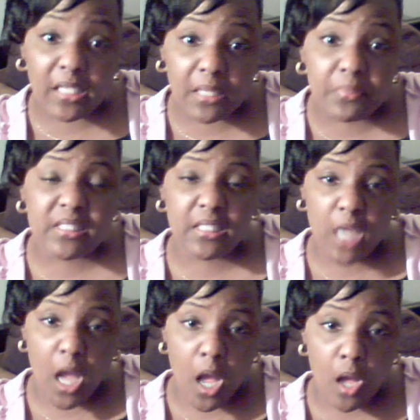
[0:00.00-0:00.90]
Gibson,
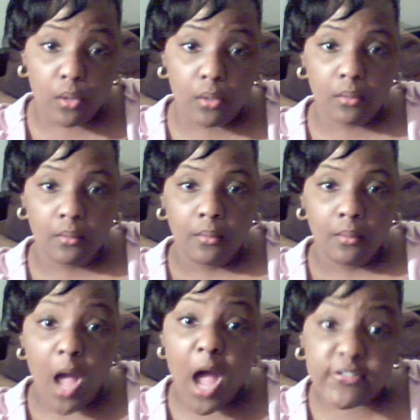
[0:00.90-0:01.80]
y'all.
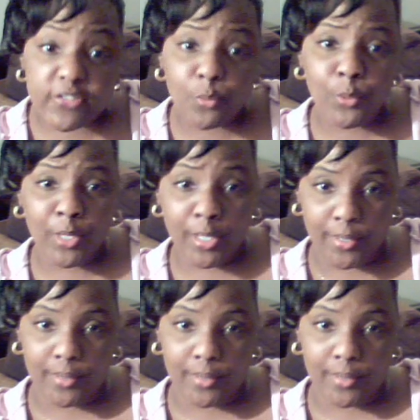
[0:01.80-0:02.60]
Oscar winner.